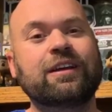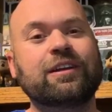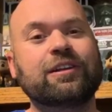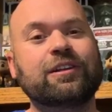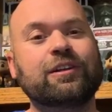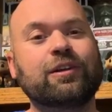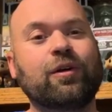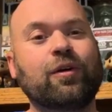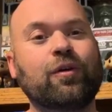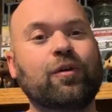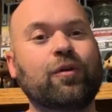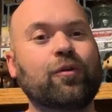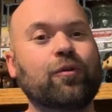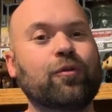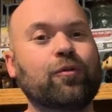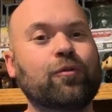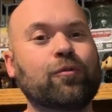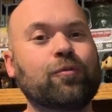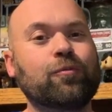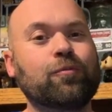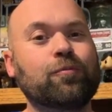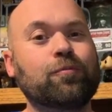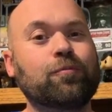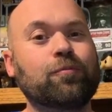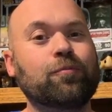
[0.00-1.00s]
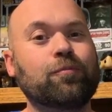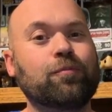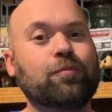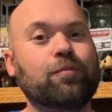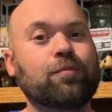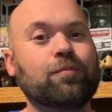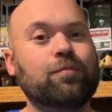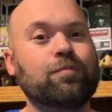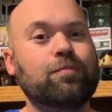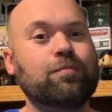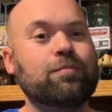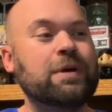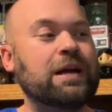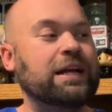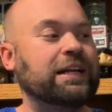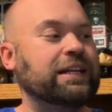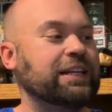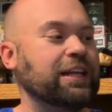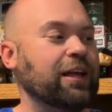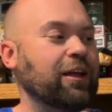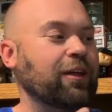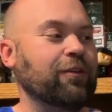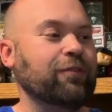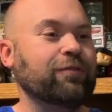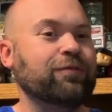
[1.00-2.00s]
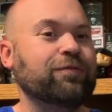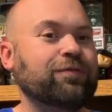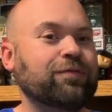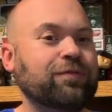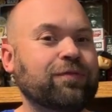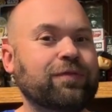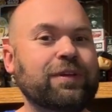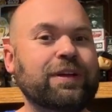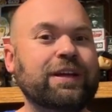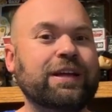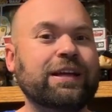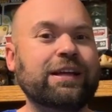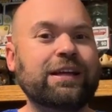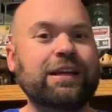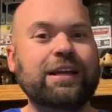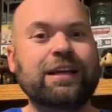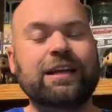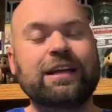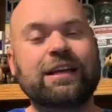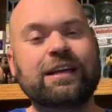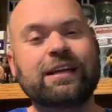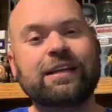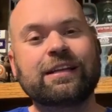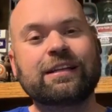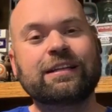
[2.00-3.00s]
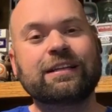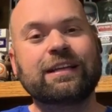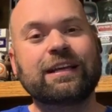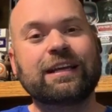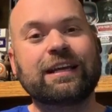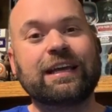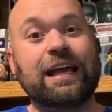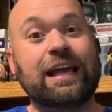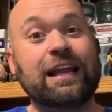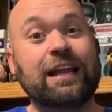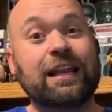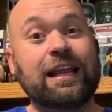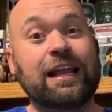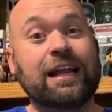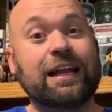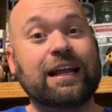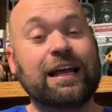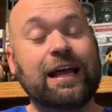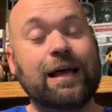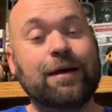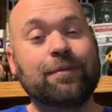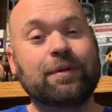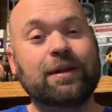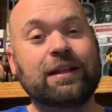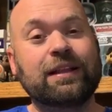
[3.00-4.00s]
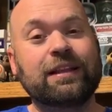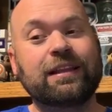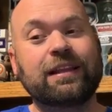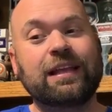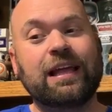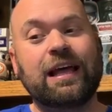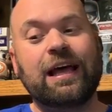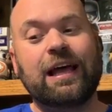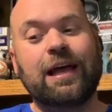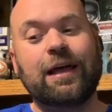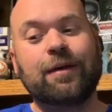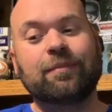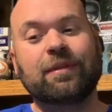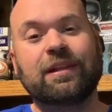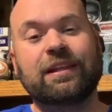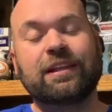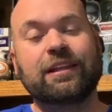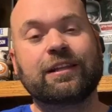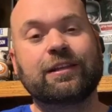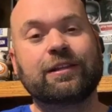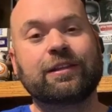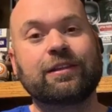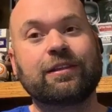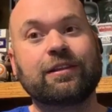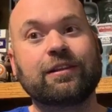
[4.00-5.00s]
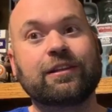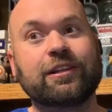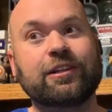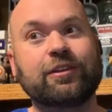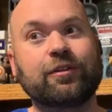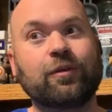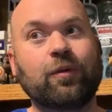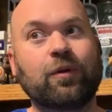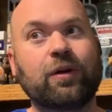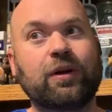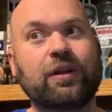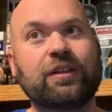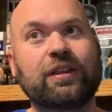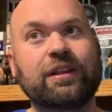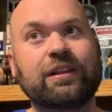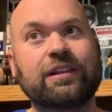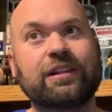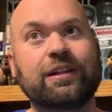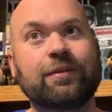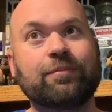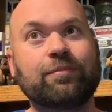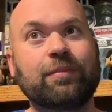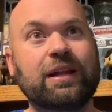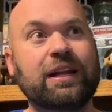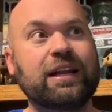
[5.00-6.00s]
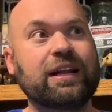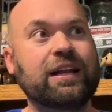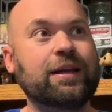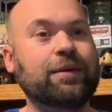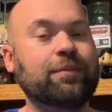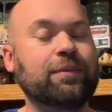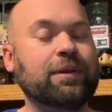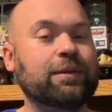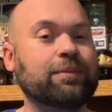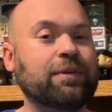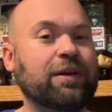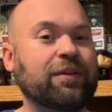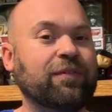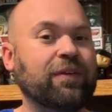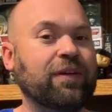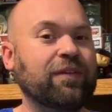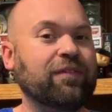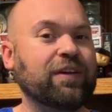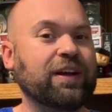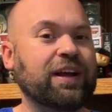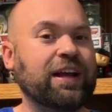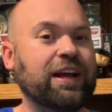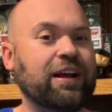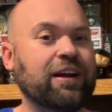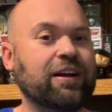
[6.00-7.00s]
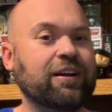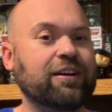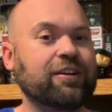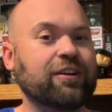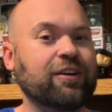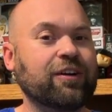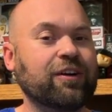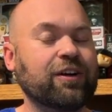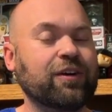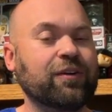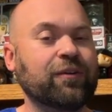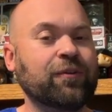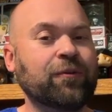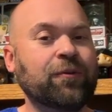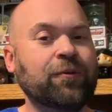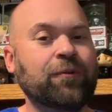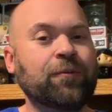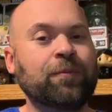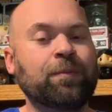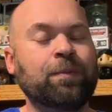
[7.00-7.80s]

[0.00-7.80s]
So myself and Dick had a lot of comment time. This is the story that submitted him as my favorite character.